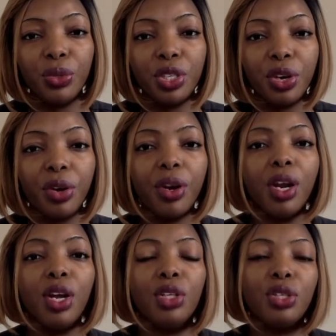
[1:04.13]
here.
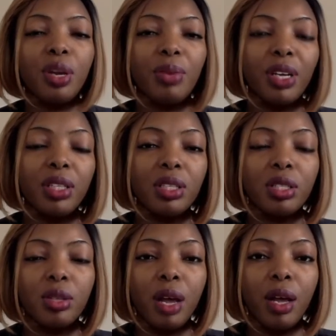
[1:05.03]
So I'm going
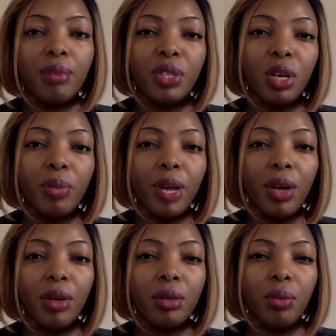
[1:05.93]
to talk
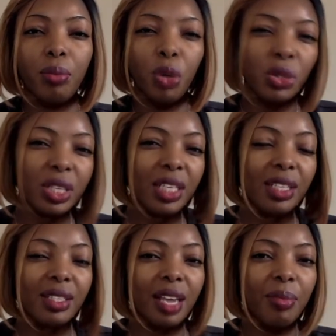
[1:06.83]
about mostly the
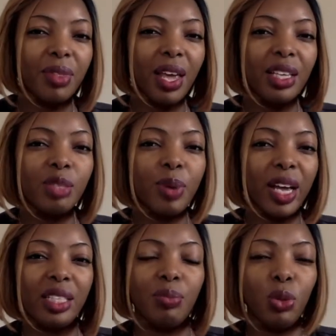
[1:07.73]
same things, but
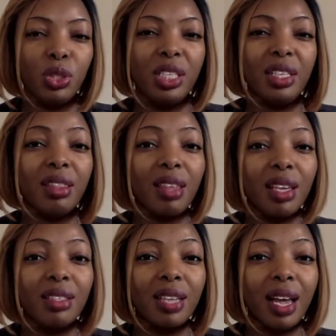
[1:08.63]
it's mostly the
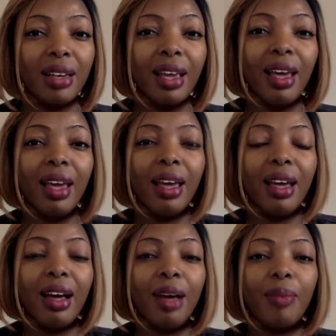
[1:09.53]
things that
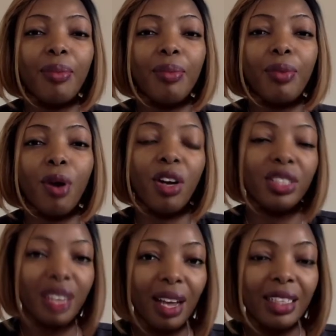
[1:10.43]
are
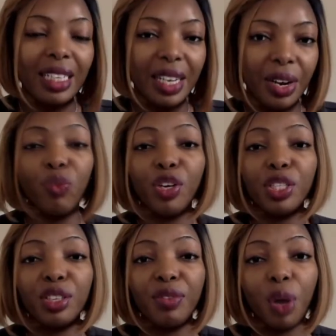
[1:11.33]
done here. First
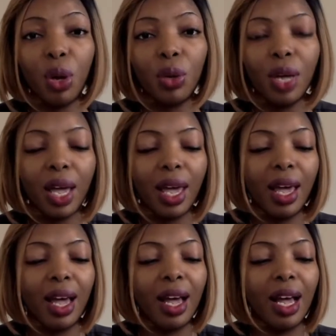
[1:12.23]
of all,
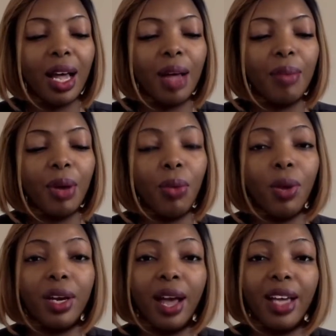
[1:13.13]

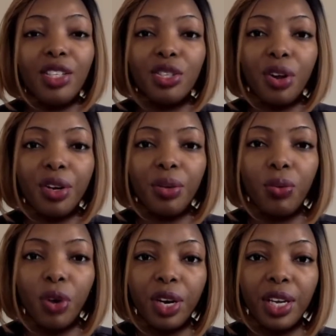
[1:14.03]
when I started
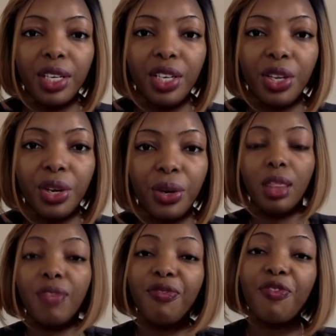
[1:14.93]
working here,
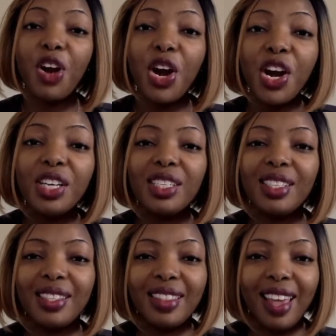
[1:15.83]
the
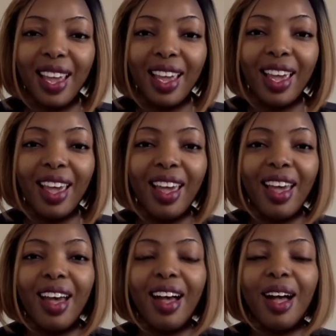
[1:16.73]
first thing
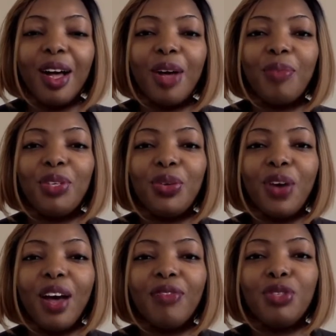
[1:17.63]
you
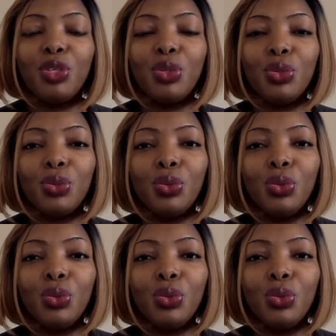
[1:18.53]
have to